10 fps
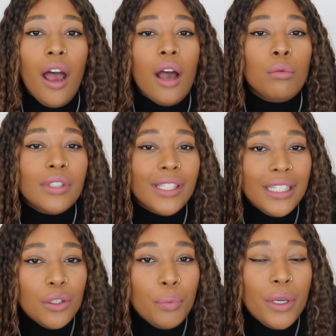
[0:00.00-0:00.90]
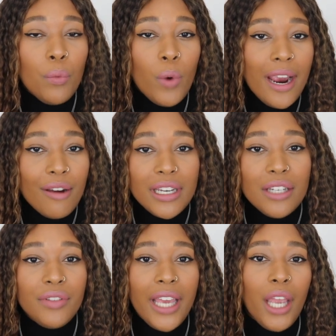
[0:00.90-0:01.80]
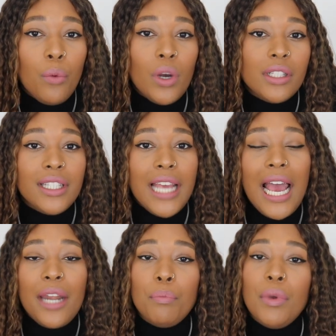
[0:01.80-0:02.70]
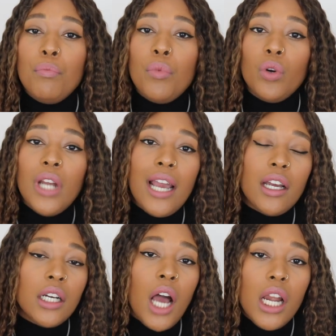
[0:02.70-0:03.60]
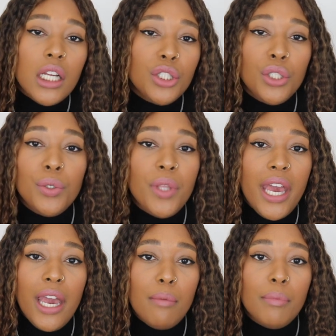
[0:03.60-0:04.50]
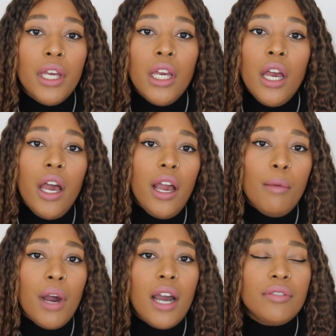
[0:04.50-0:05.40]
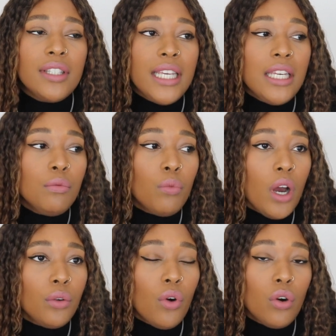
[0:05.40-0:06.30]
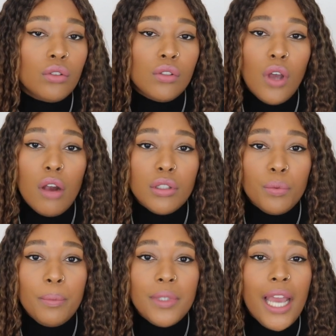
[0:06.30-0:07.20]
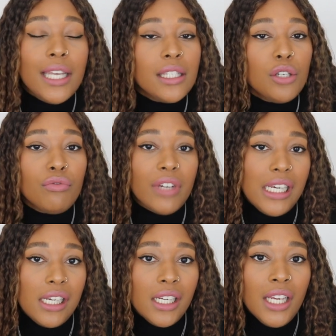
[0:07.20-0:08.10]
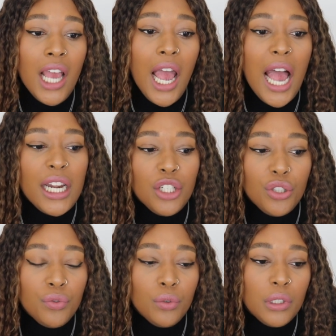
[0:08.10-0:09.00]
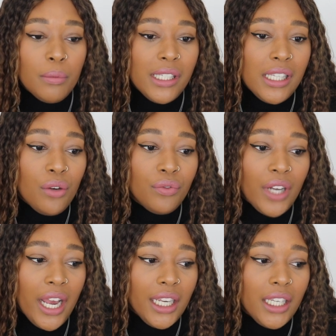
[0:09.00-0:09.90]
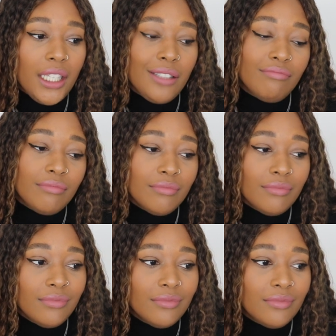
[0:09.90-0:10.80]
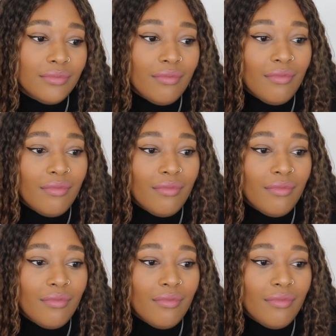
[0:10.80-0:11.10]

I was a little bit wary of getting ones that had a bit more like colour to them. Um, I've seen one on Zara's website, it's green, and I just thought to myself like, mm,